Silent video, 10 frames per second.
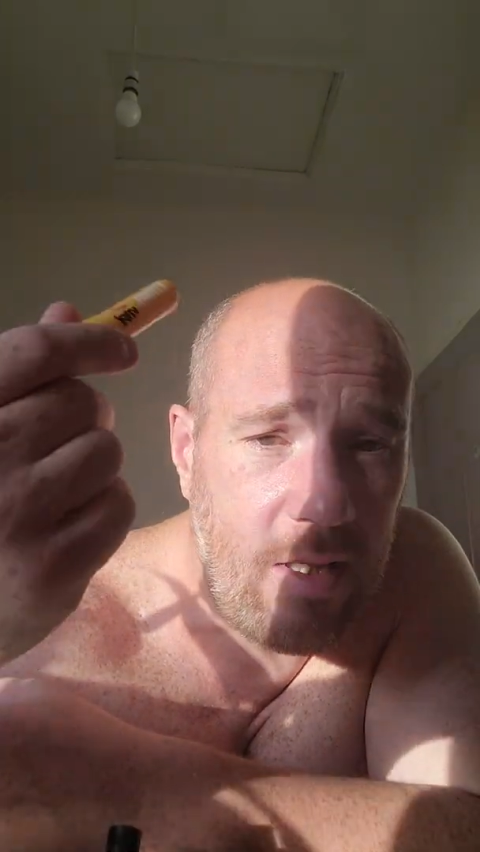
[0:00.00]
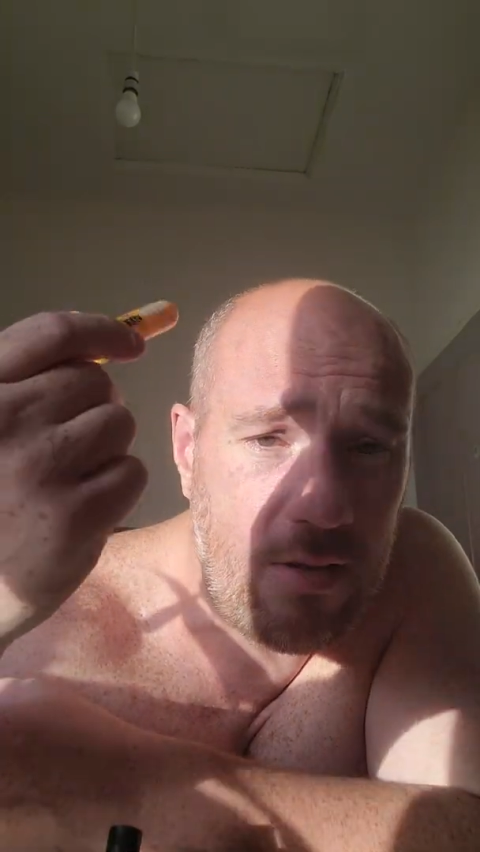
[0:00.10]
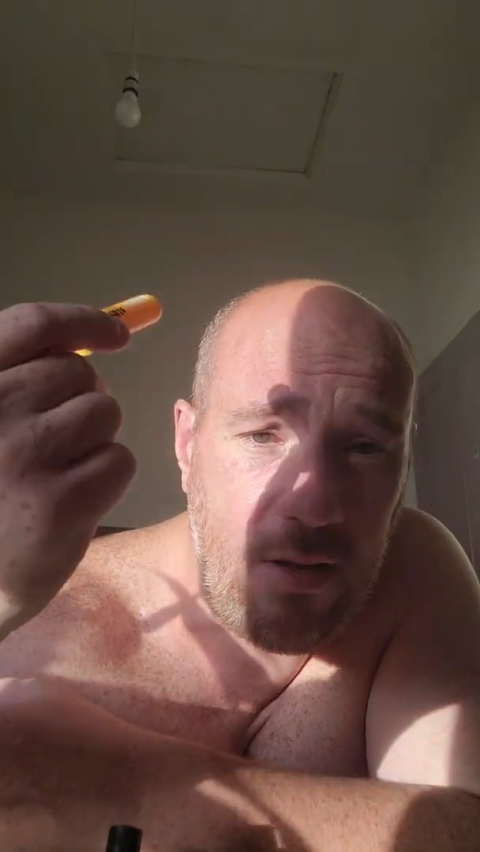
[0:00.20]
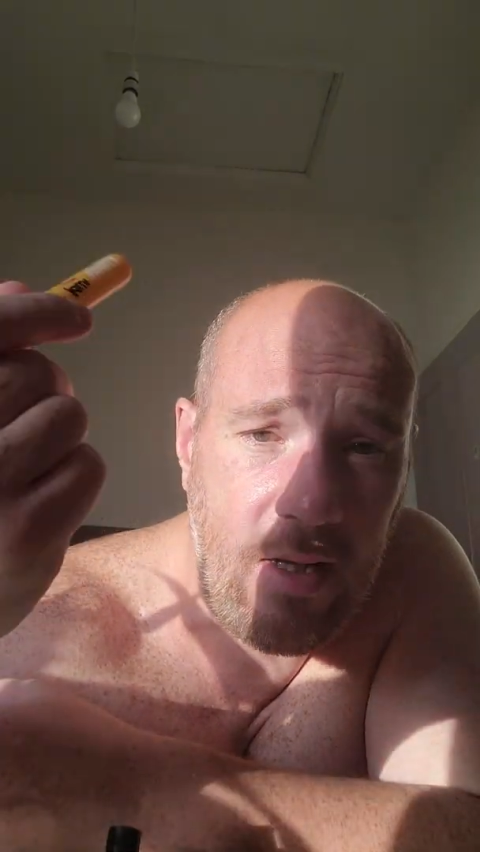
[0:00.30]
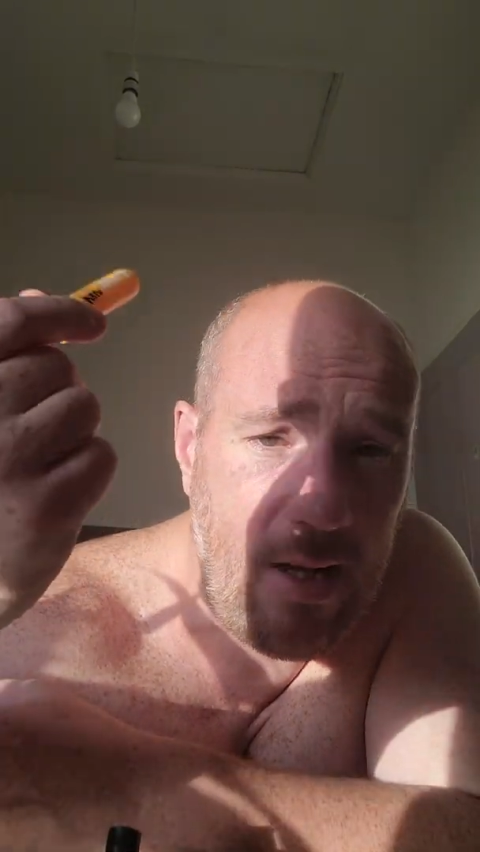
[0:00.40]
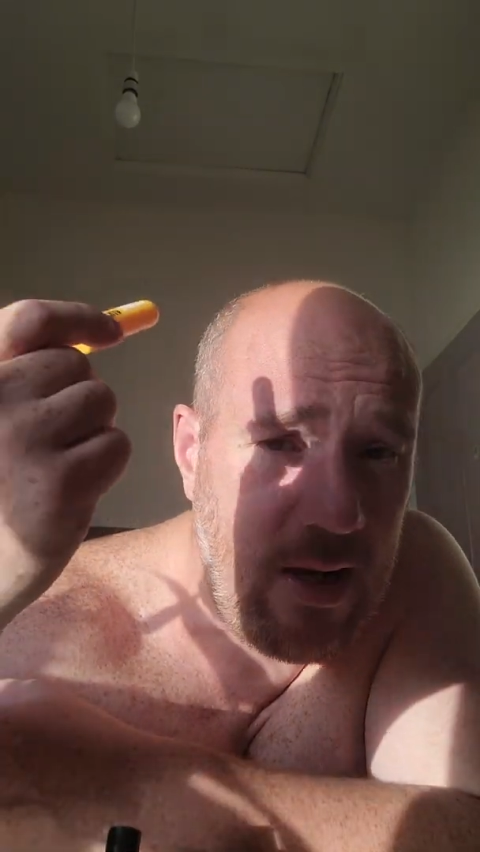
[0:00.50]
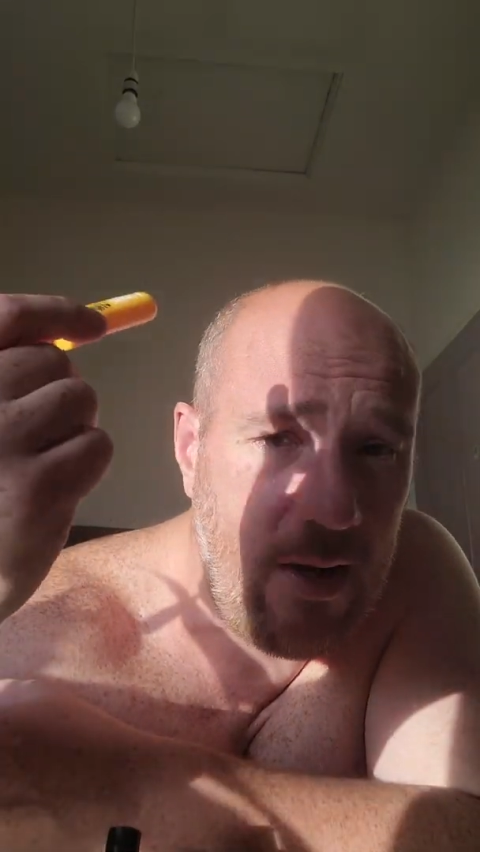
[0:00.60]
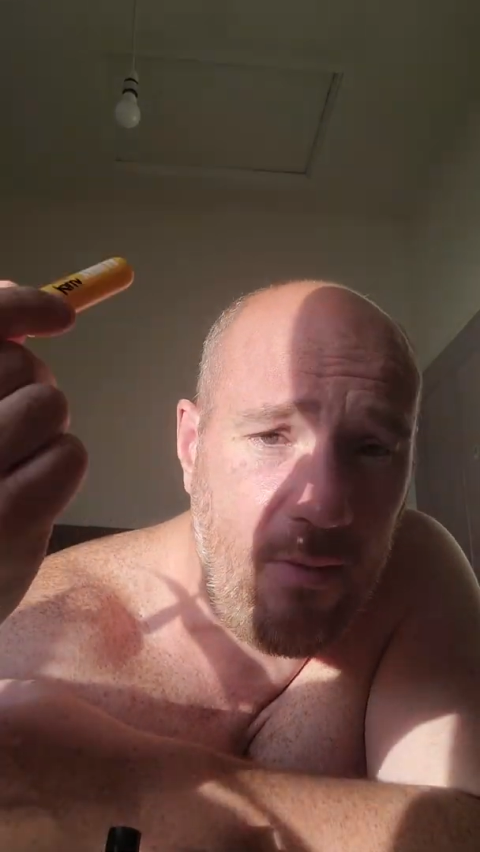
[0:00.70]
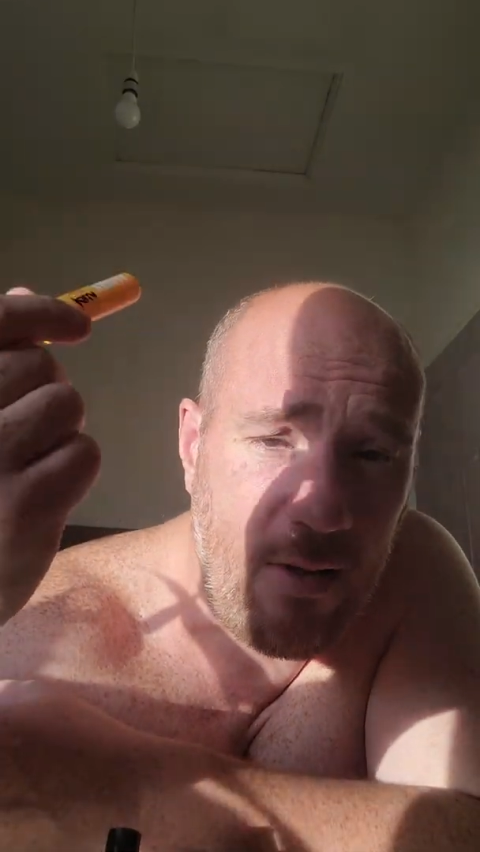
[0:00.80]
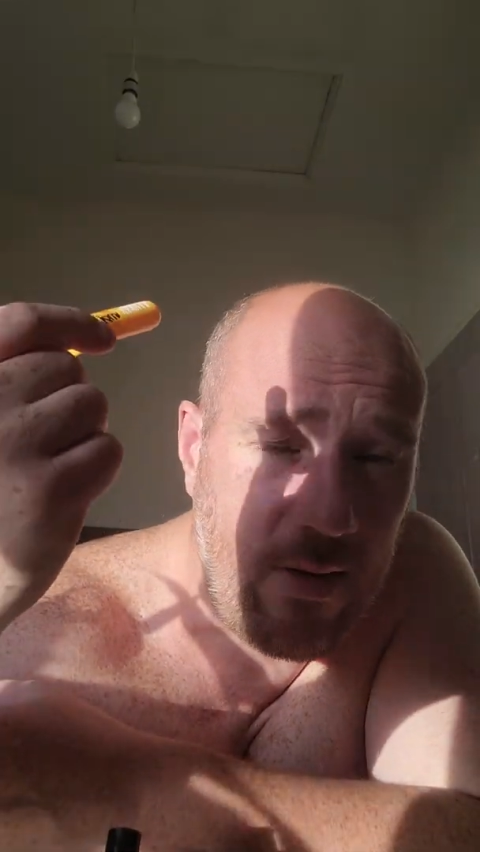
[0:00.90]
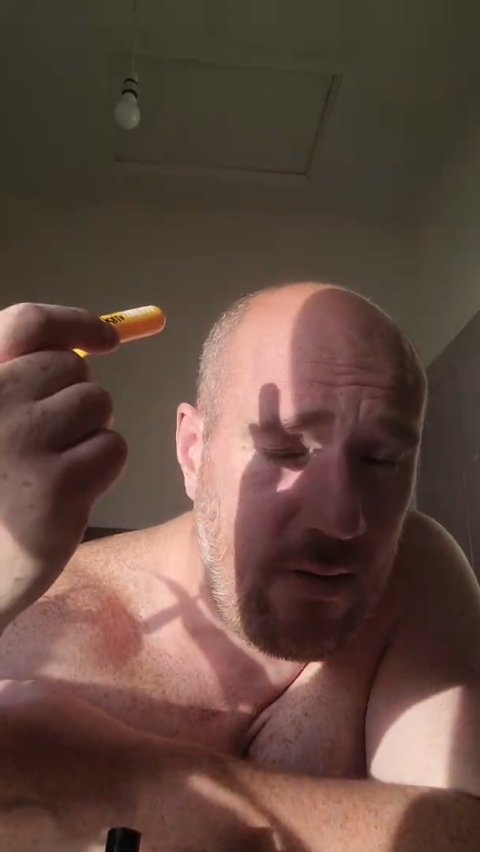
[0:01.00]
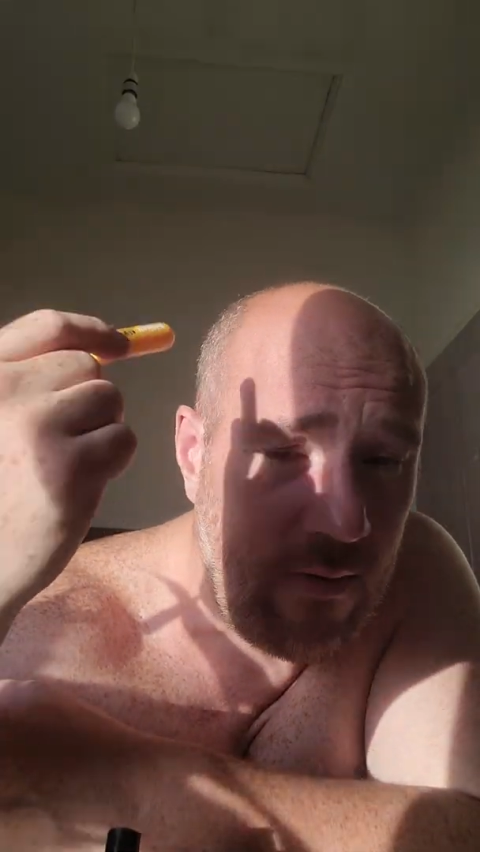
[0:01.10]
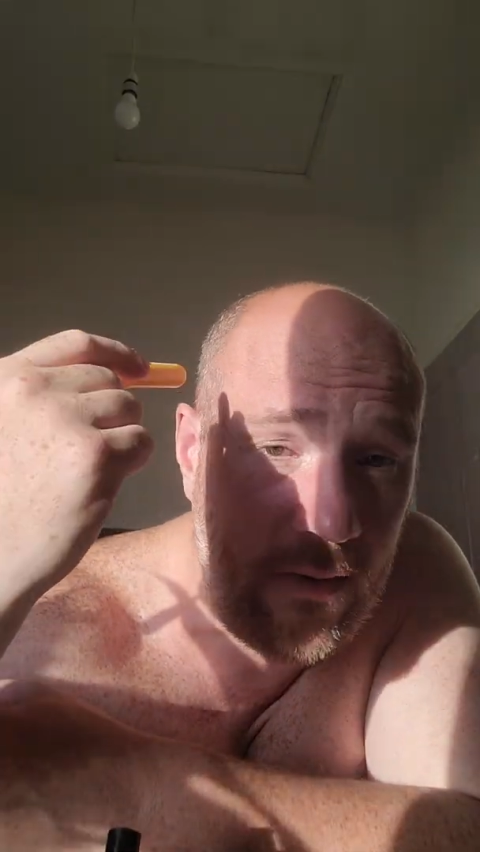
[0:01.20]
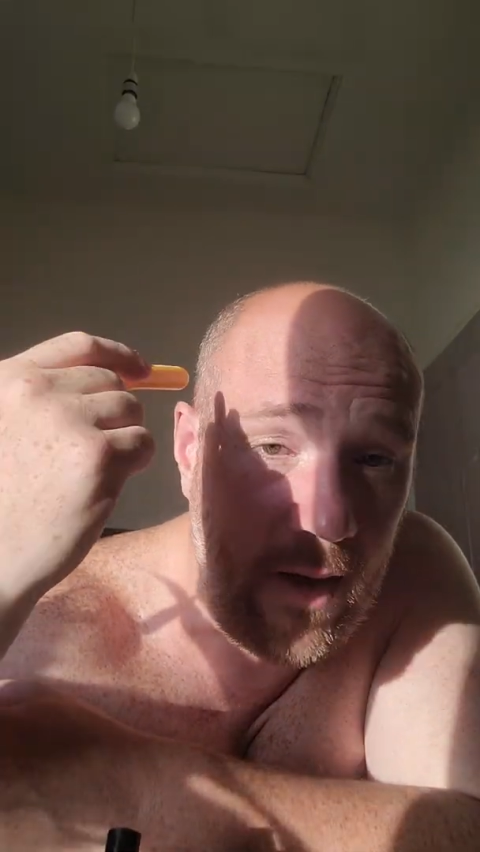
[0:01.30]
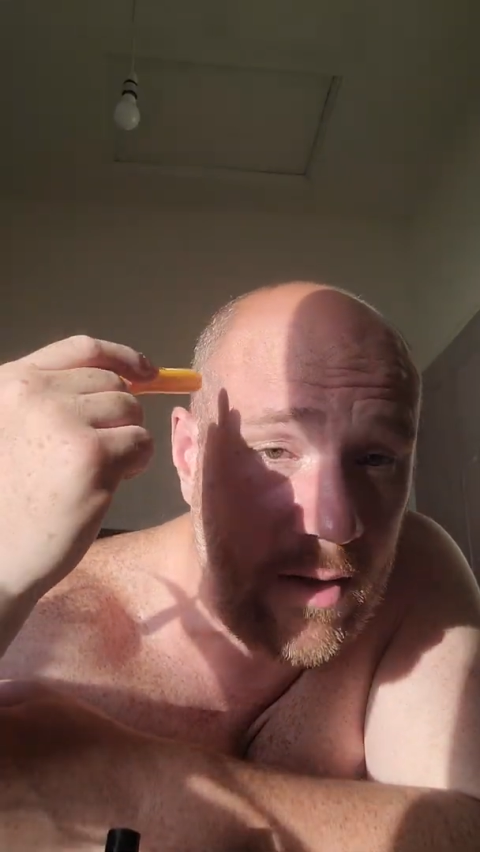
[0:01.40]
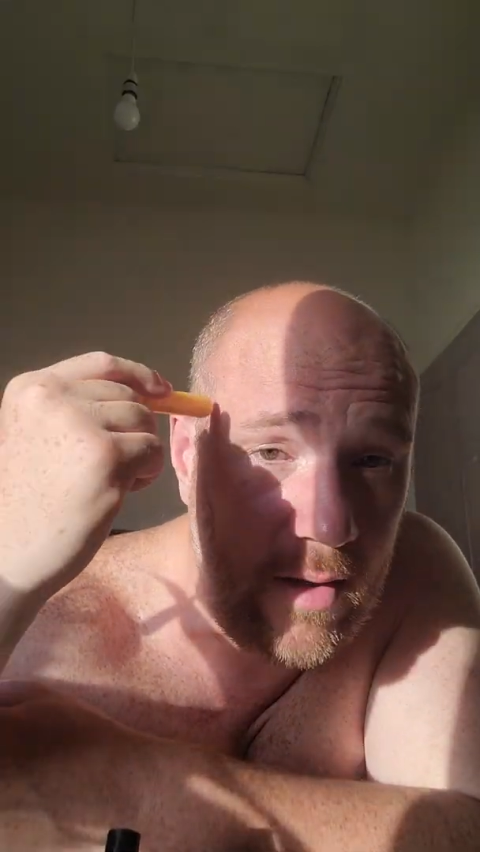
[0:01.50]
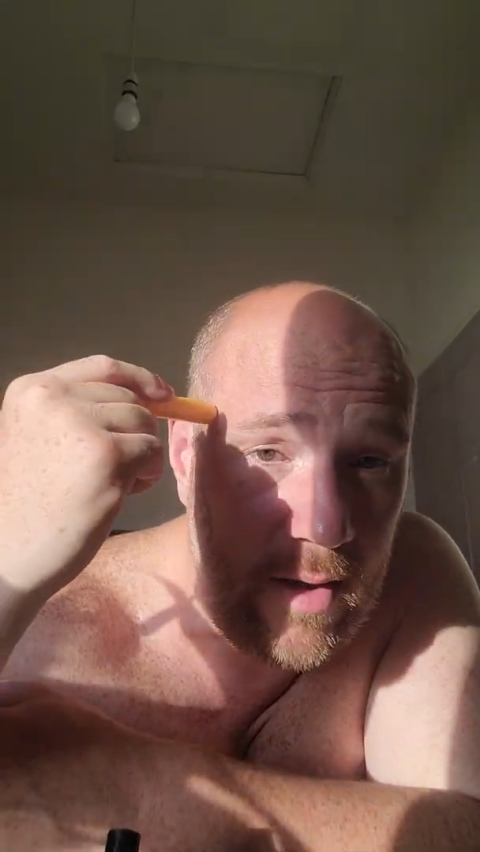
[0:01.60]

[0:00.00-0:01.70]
I don't know how I